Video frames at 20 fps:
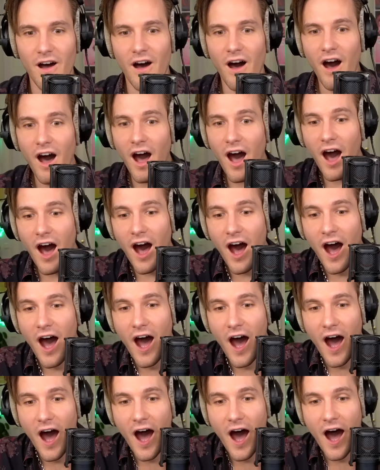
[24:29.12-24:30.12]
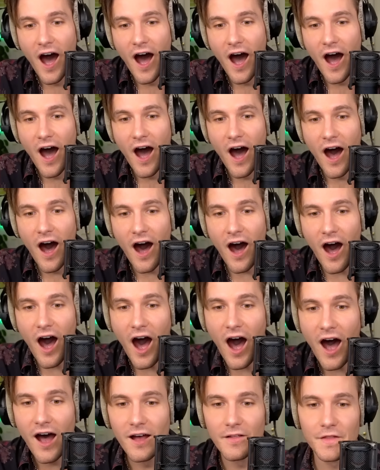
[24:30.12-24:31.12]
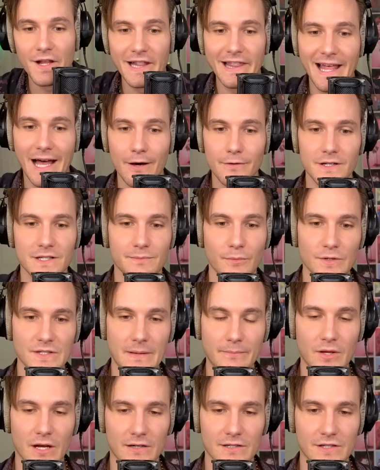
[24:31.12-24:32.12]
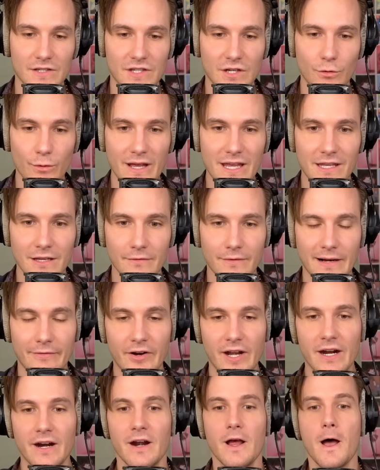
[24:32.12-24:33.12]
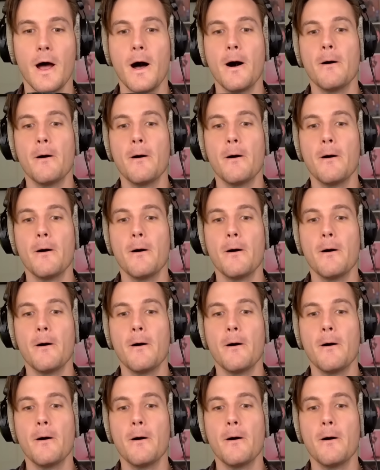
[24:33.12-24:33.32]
Oh! Oh! The loudest, most obnoxious squeaking you will ever hear.